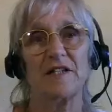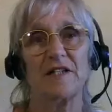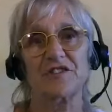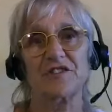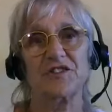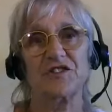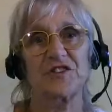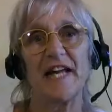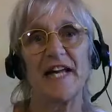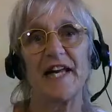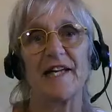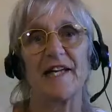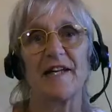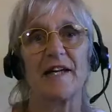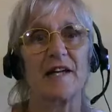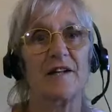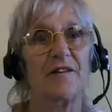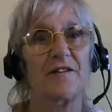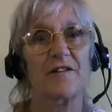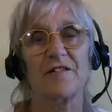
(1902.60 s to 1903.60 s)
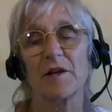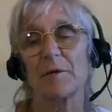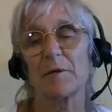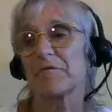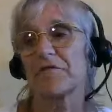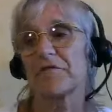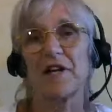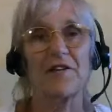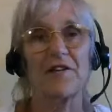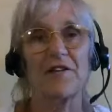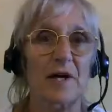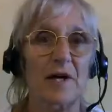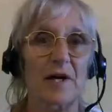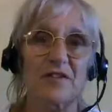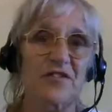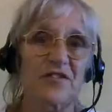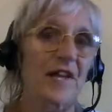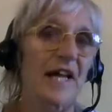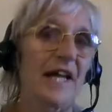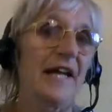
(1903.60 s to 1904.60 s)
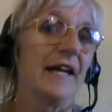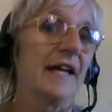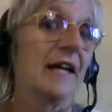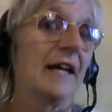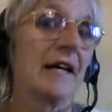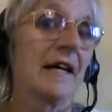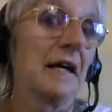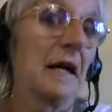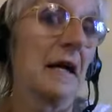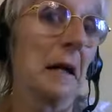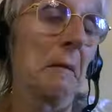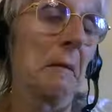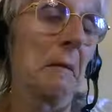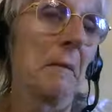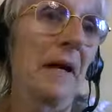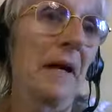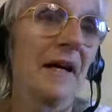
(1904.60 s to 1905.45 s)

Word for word: not staying, and some friends are staying, and then